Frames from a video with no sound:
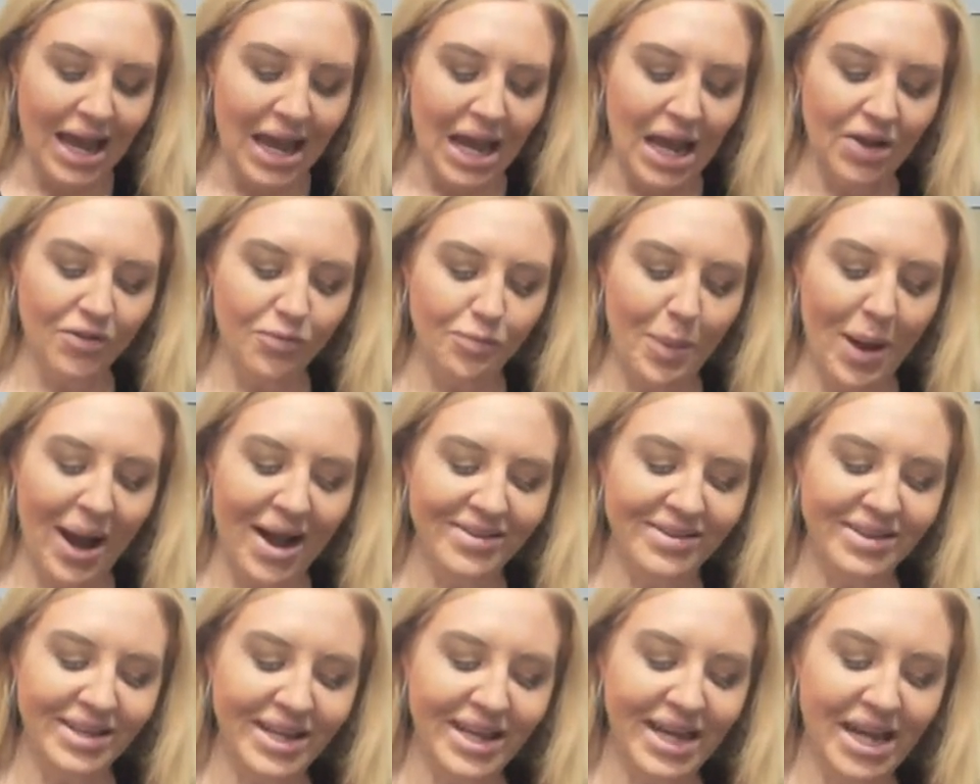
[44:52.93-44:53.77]
If
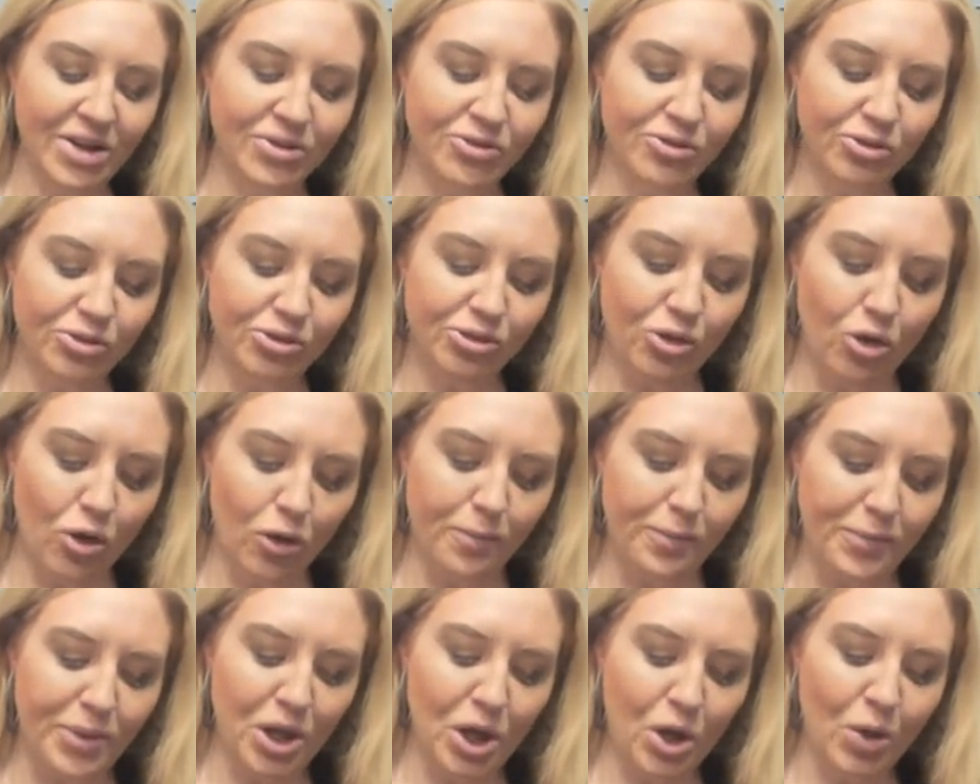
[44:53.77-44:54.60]
Pisces, Cancer,
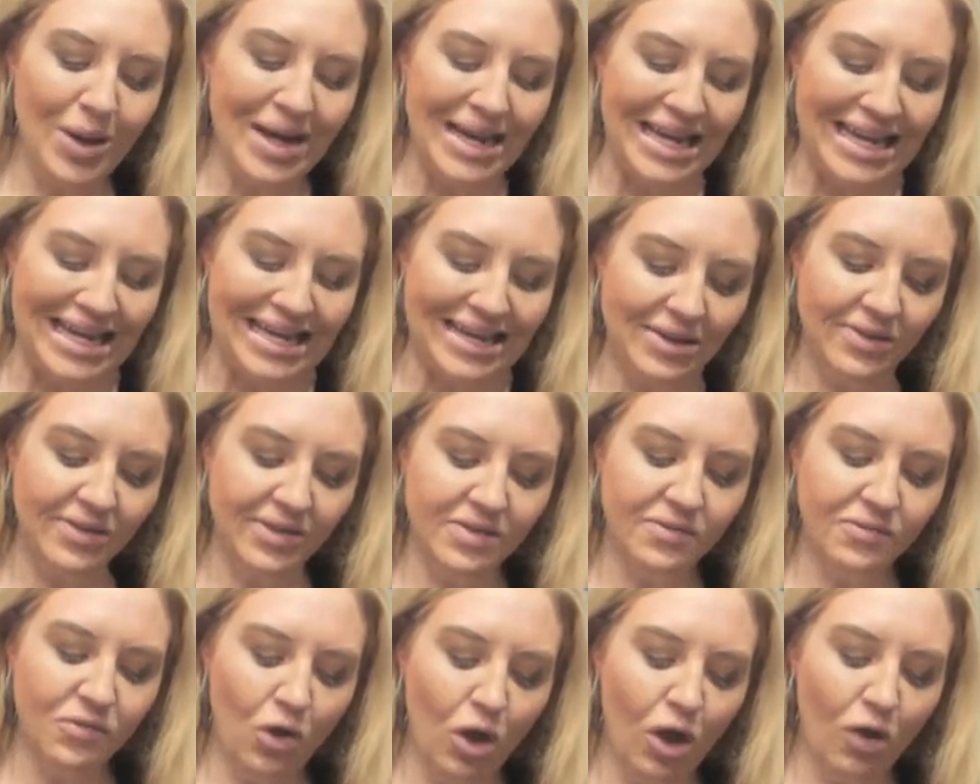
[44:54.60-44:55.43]
Scorpio is
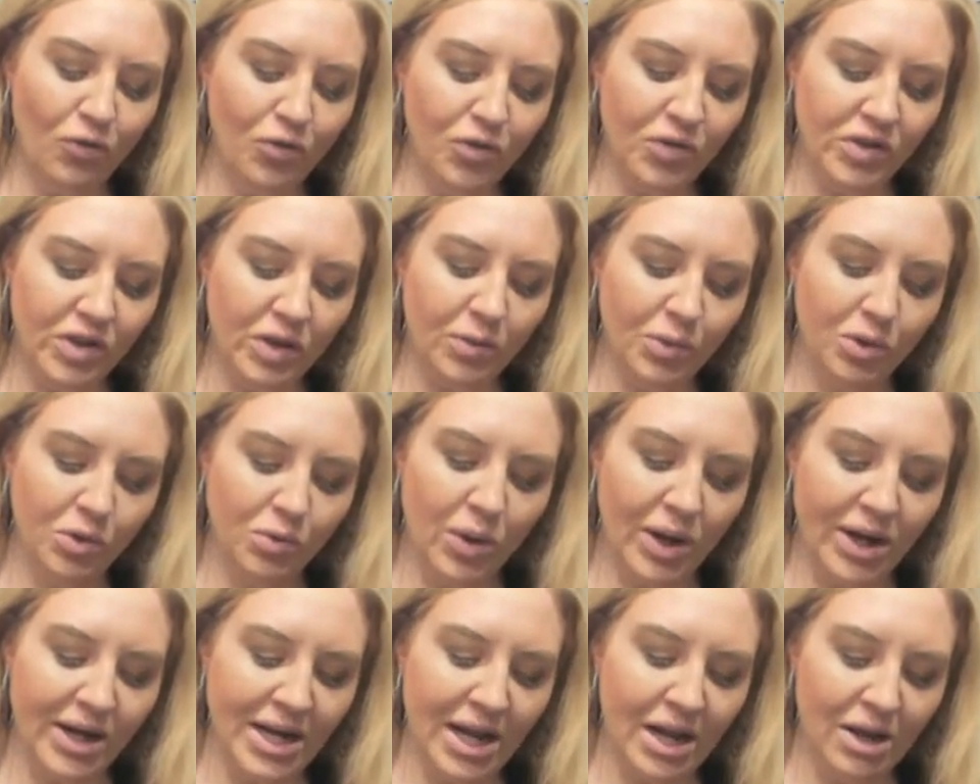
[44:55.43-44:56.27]
involved with someone
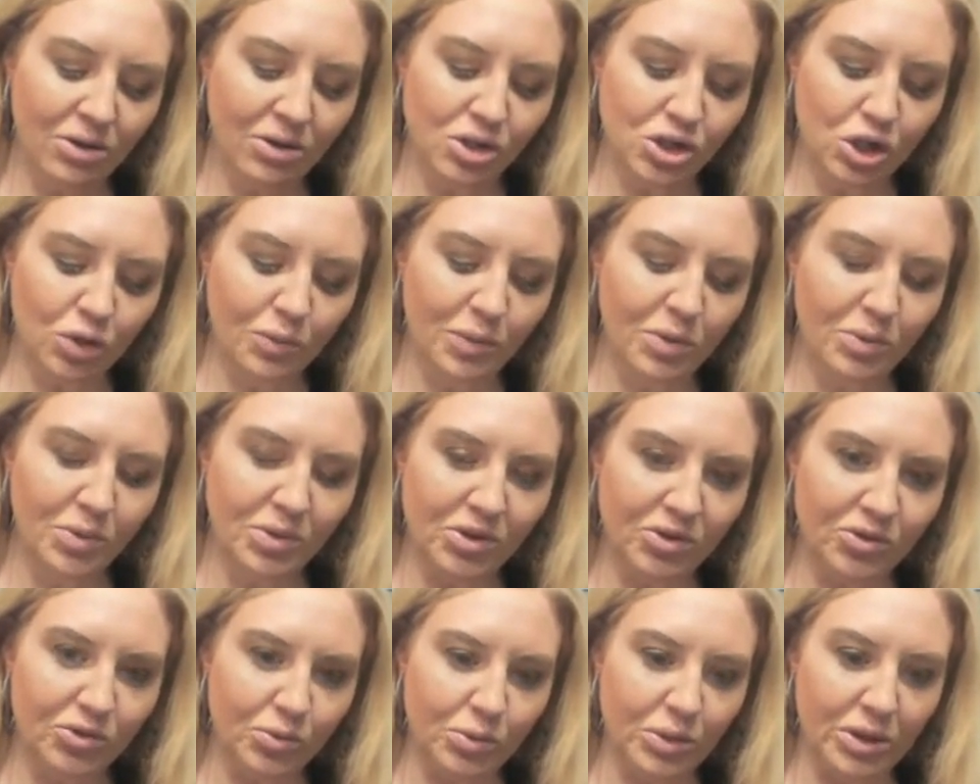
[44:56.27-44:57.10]
right now, show me where
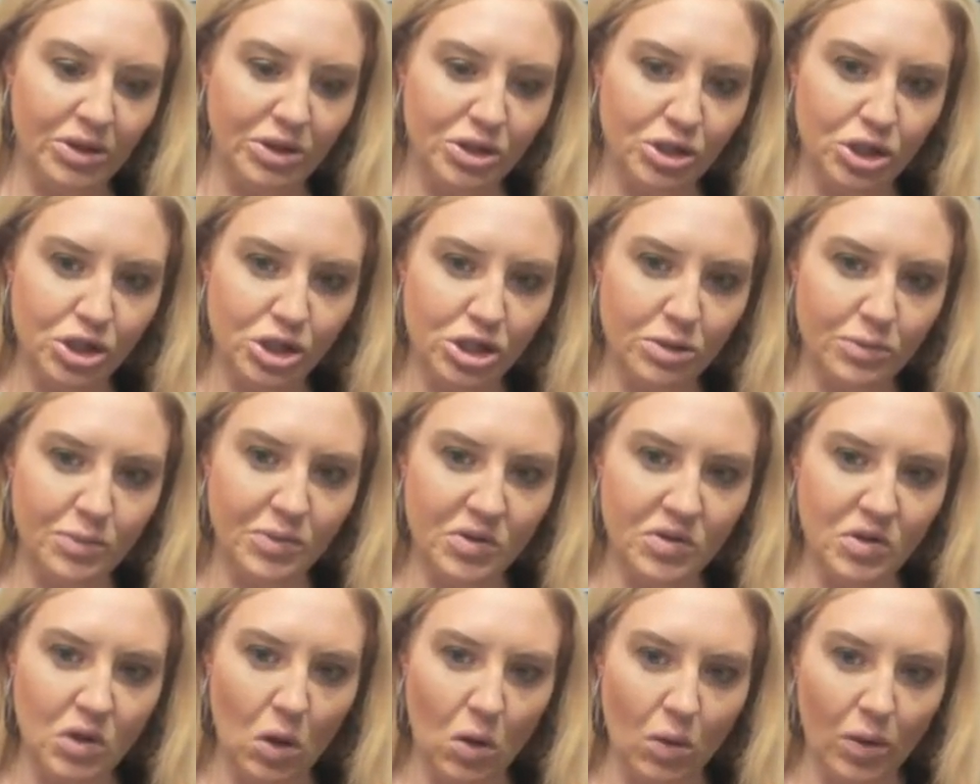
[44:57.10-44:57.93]
this relationship
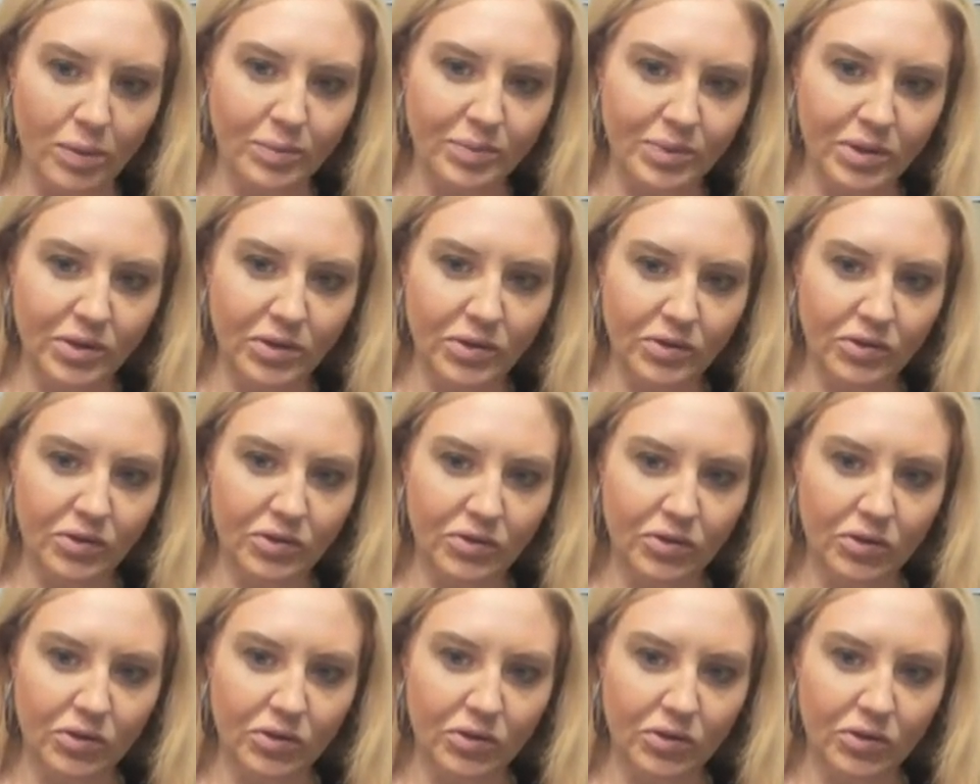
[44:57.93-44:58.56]
is going, please.